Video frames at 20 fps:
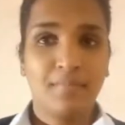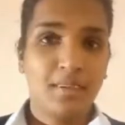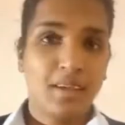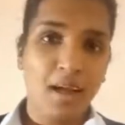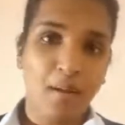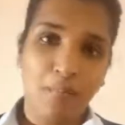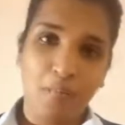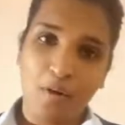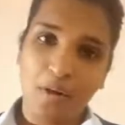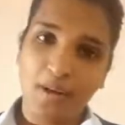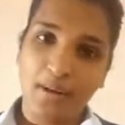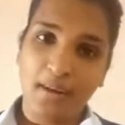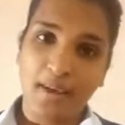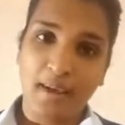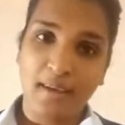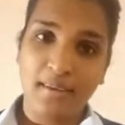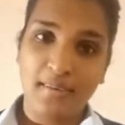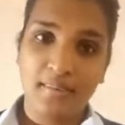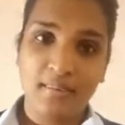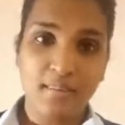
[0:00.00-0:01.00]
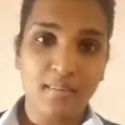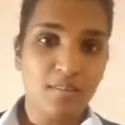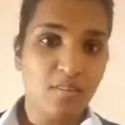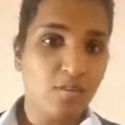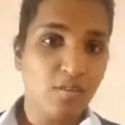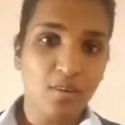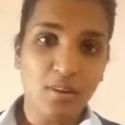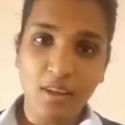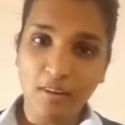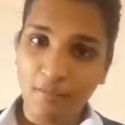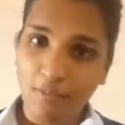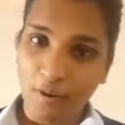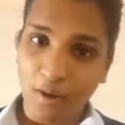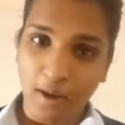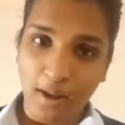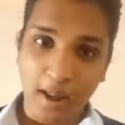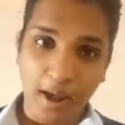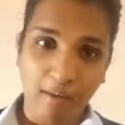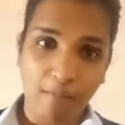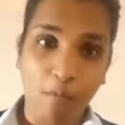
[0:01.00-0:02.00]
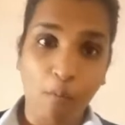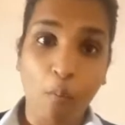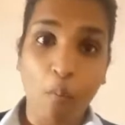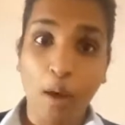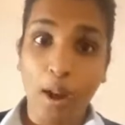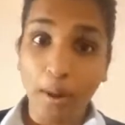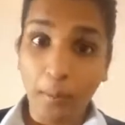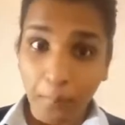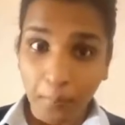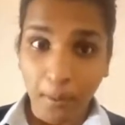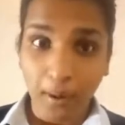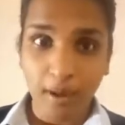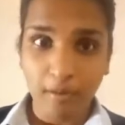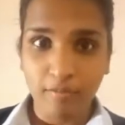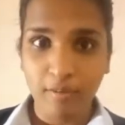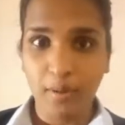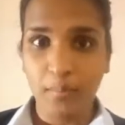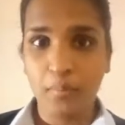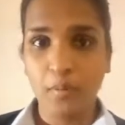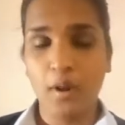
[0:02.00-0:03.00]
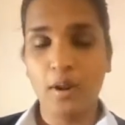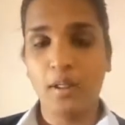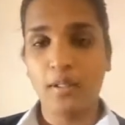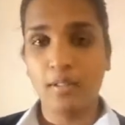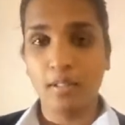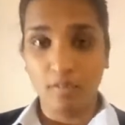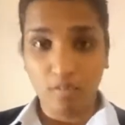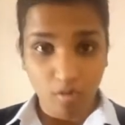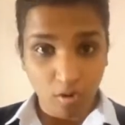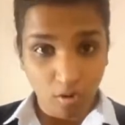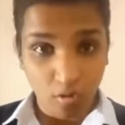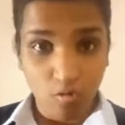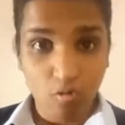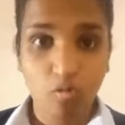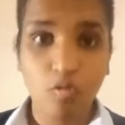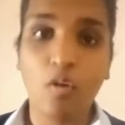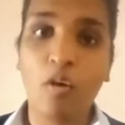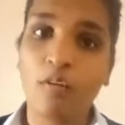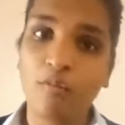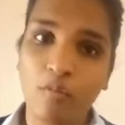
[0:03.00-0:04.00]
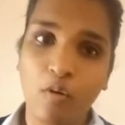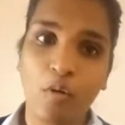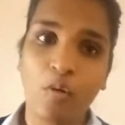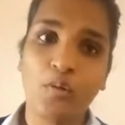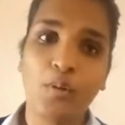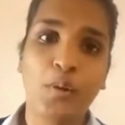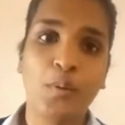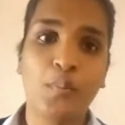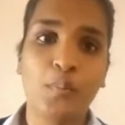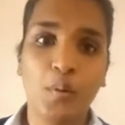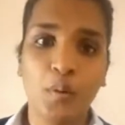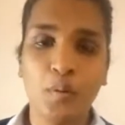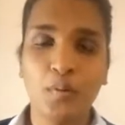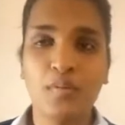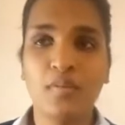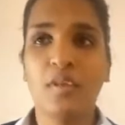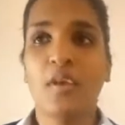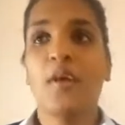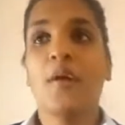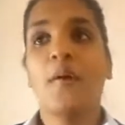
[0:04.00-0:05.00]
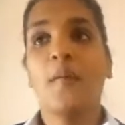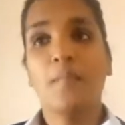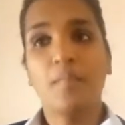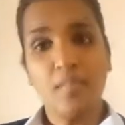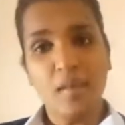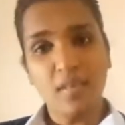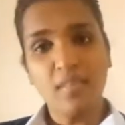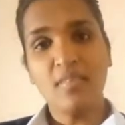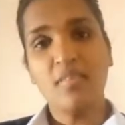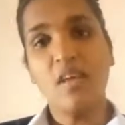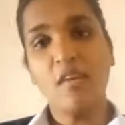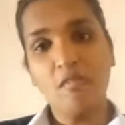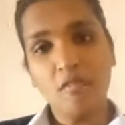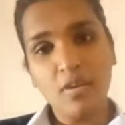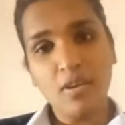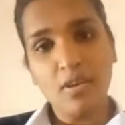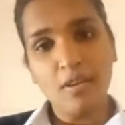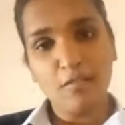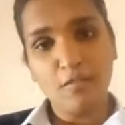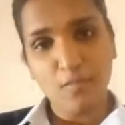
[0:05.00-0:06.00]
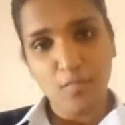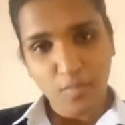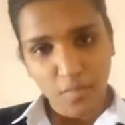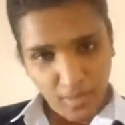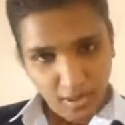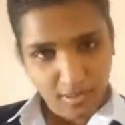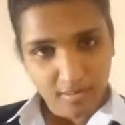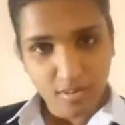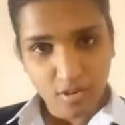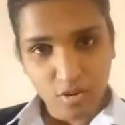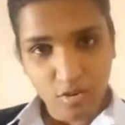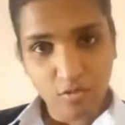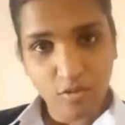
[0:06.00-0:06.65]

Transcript: come on, guys, you're never going to have one perfect product that's going to solve all your woes. There's several different things that